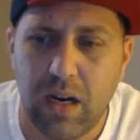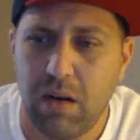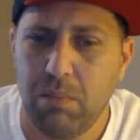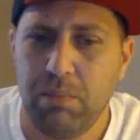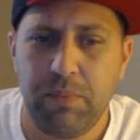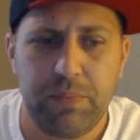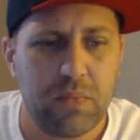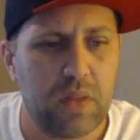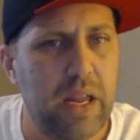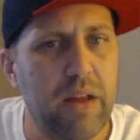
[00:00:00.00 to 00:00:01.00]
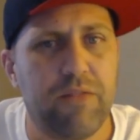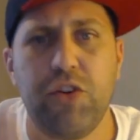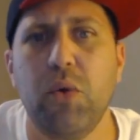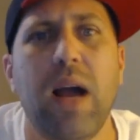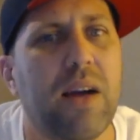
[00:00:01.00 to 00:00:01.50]

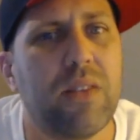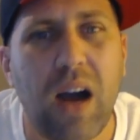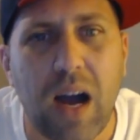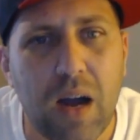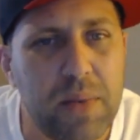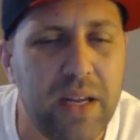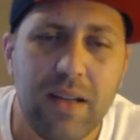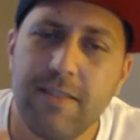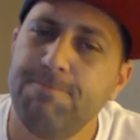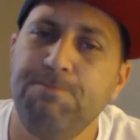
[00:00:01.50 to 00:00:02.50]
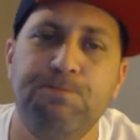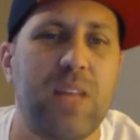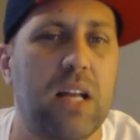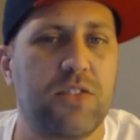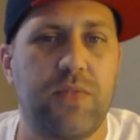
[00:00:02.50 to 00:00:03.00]
If you have a hobby,
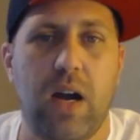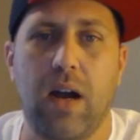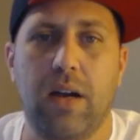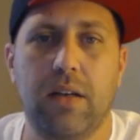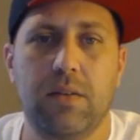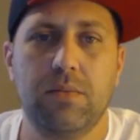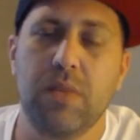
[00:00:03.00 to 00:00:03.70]
that's fine.